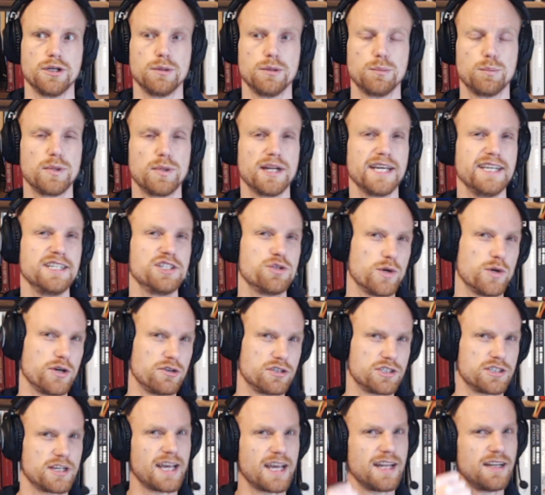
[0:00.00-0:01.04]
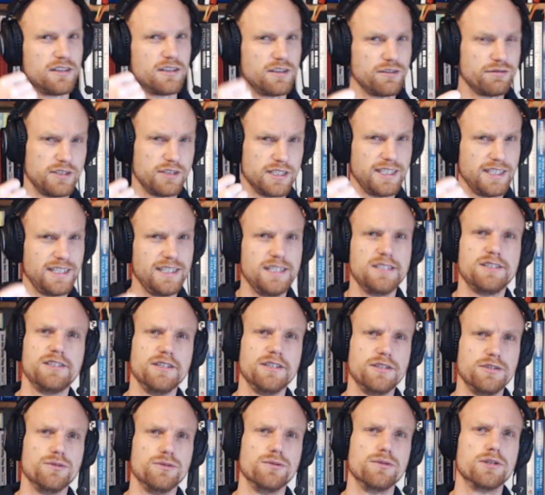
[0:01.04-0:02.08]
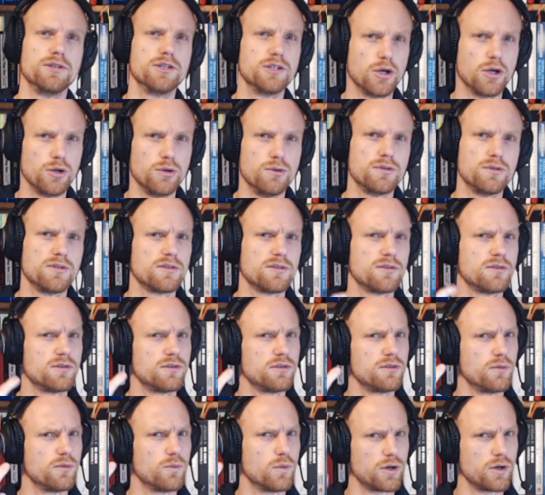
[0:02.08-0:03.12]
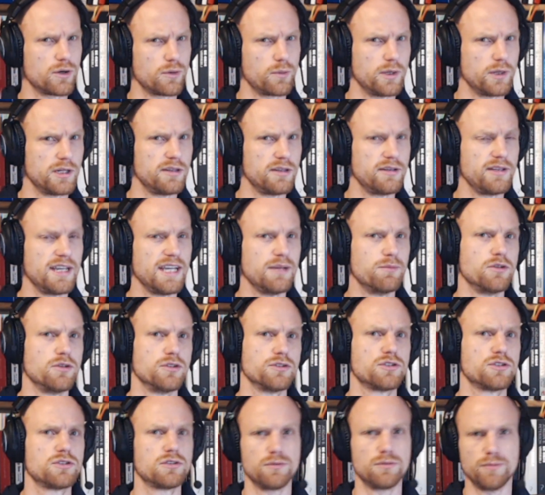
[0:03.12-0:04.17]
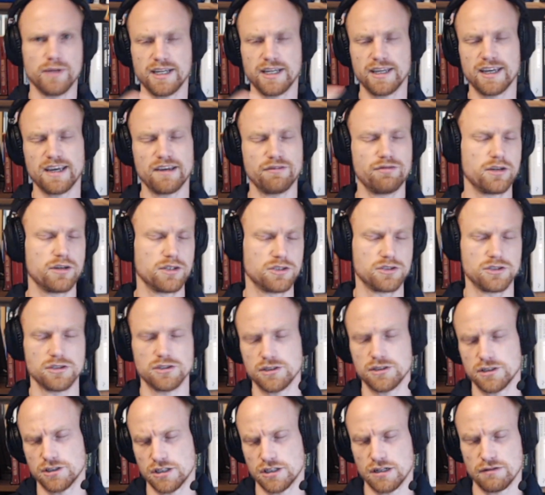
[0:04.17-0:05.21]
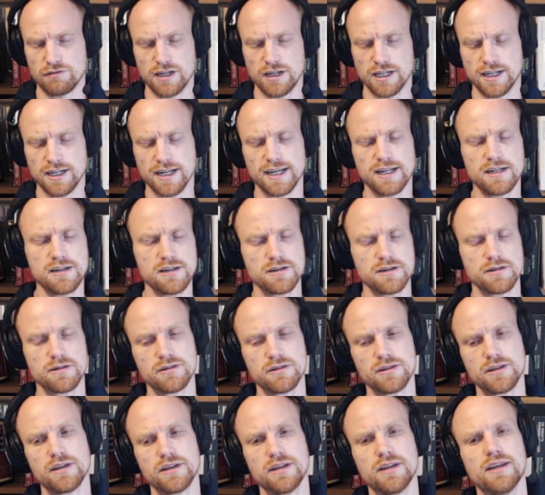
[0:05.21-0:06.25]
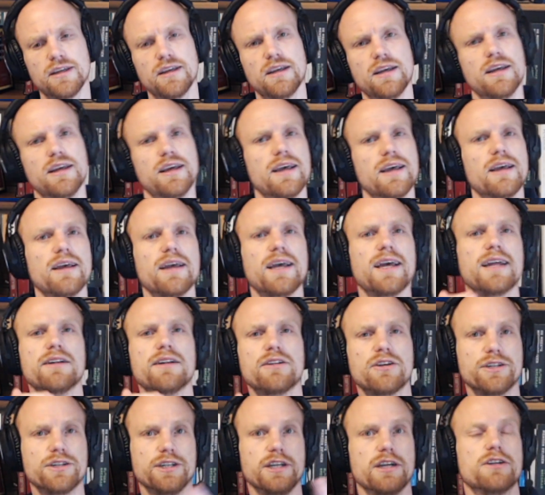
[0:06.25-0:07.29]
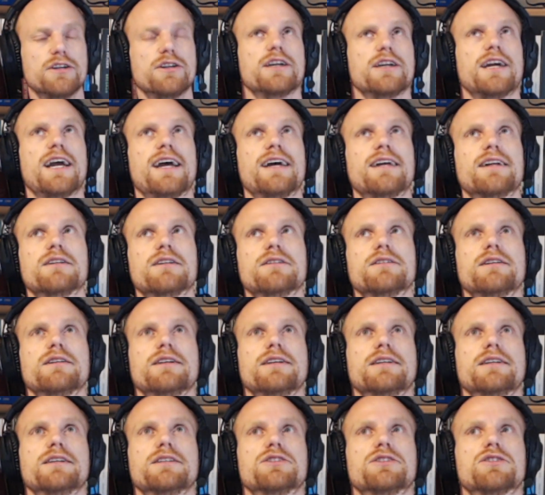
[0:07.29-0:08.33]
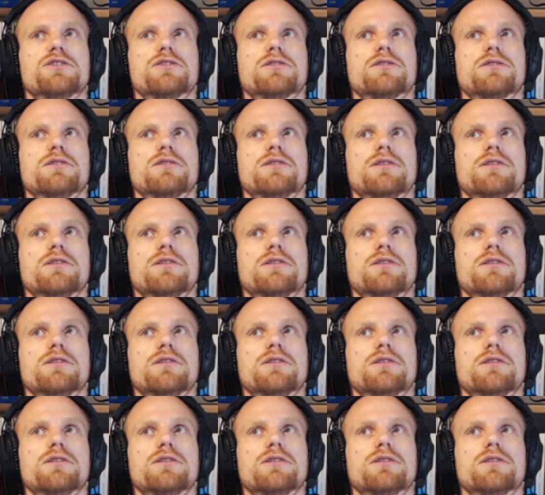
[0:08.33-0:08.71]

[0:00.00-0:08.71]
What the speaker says: place where it's relatively easy to code, to work with tables, to make references and stuff like that. And on the other hand, it is